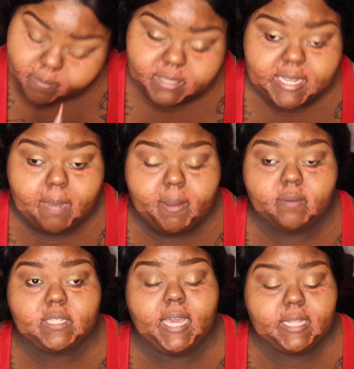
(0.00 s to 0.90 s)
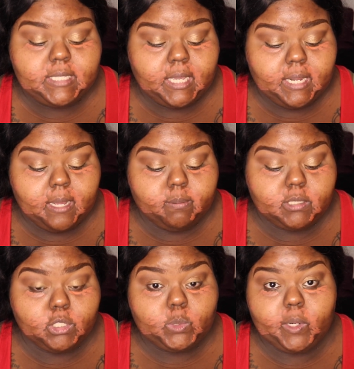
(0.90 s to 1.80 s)
the time I was 18 up
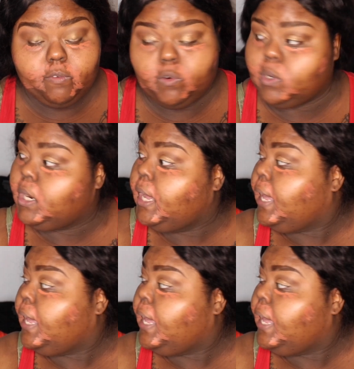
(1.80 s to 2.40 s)
until 24.